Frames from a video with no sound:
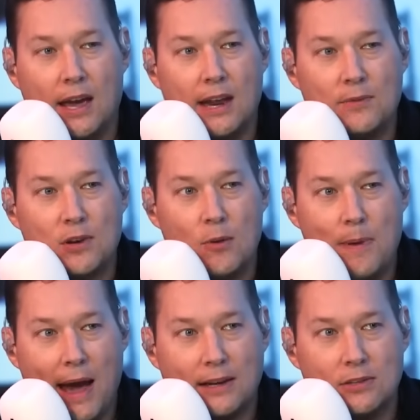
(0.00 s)
and if you go
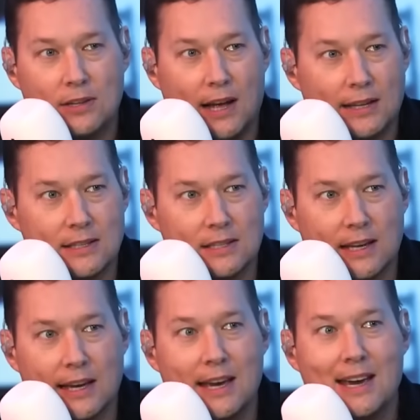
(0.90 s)
back to the Nazis,
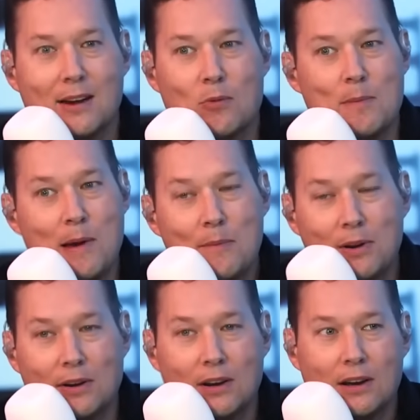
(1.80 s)
like
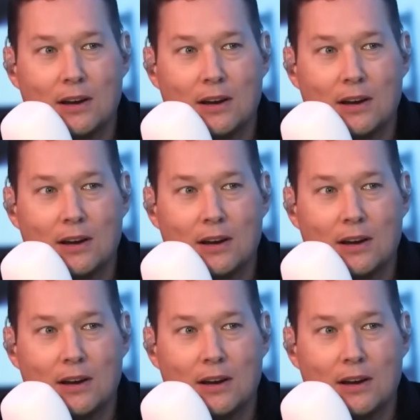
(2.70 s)
remember